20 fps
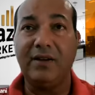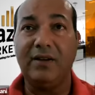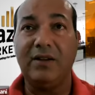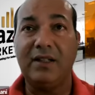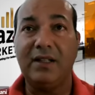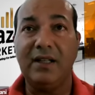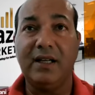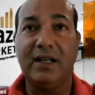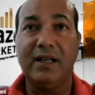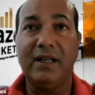
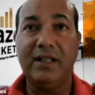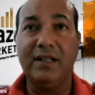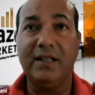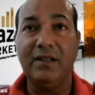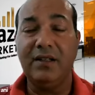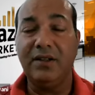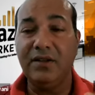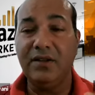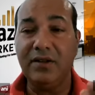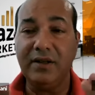online,
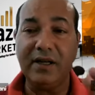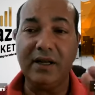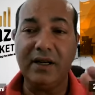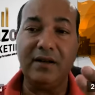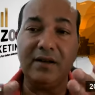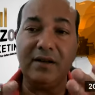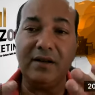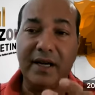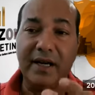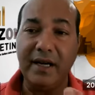you
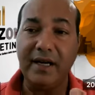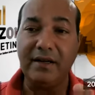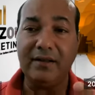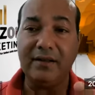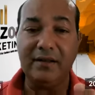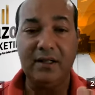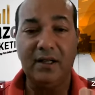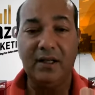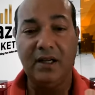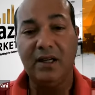cannot
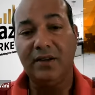hear,